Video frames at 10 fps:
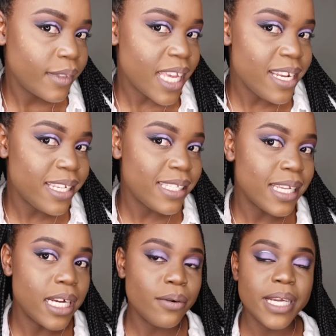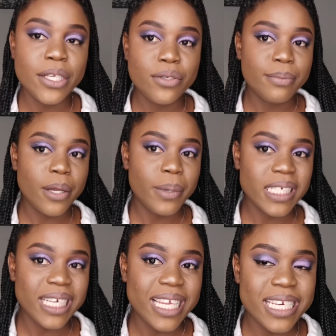That is how I do my
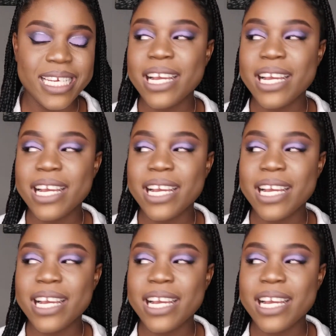winged liner.